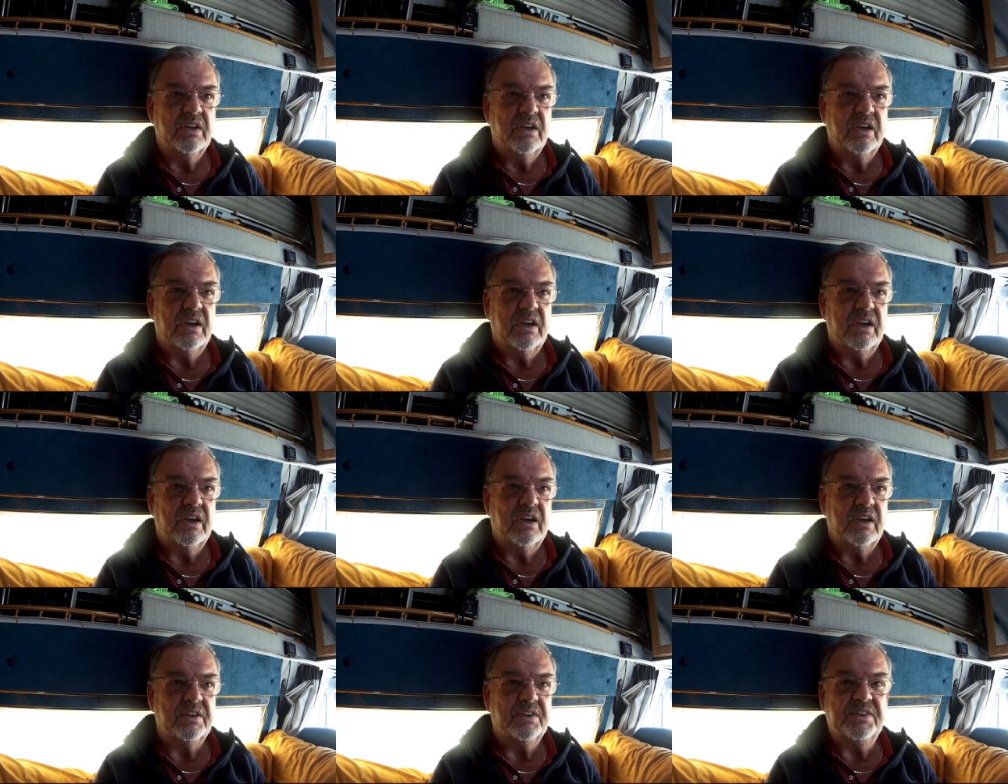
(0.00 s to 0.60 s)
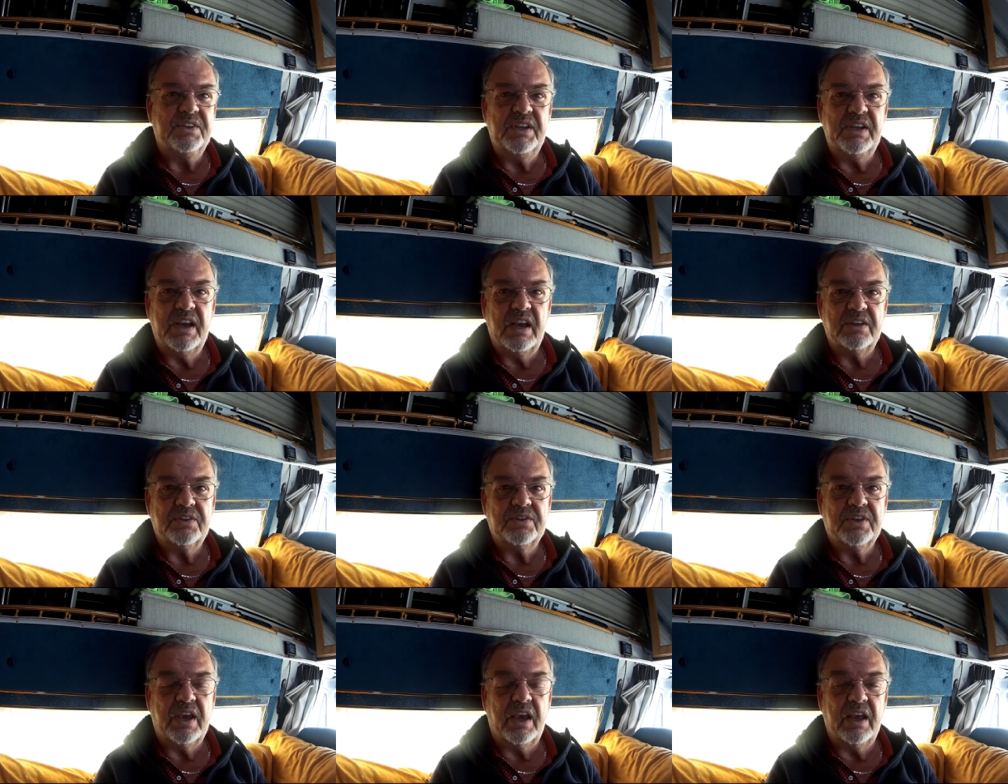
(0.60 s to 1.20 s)
uh,
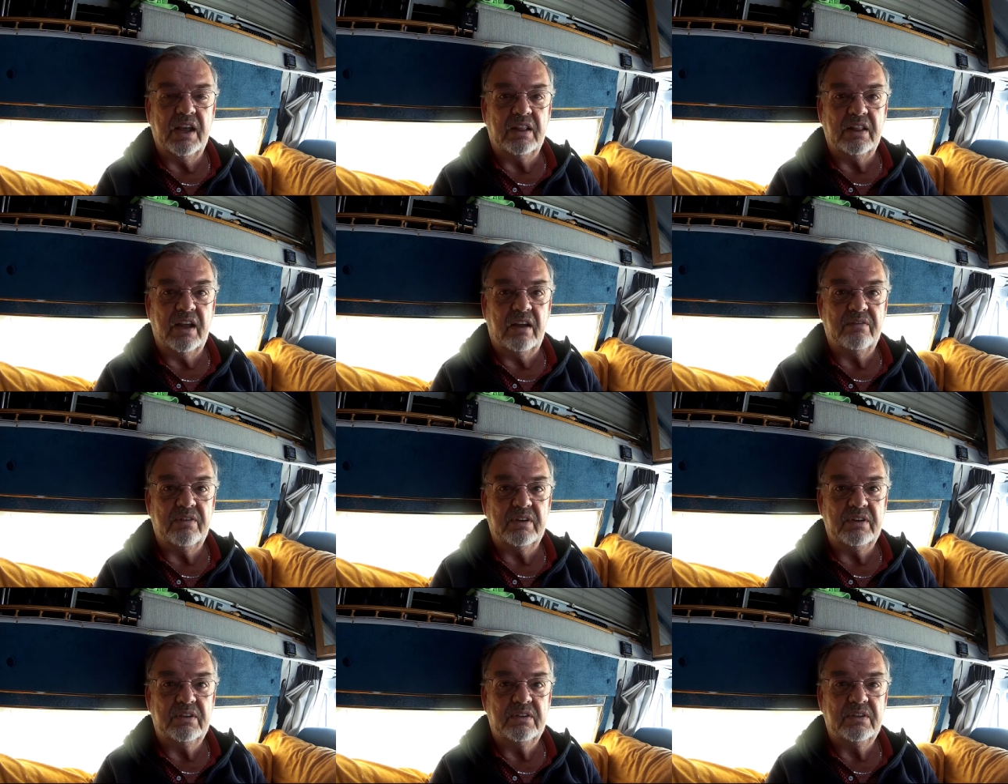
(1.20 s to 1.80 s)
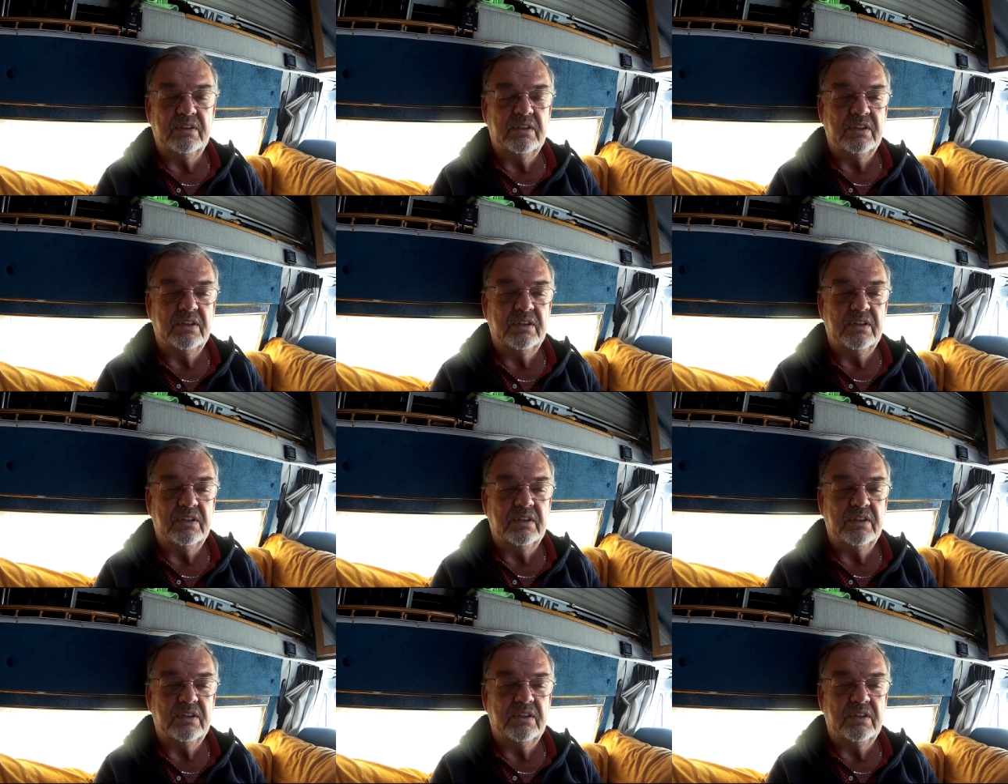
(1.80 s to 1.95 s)
DSK11,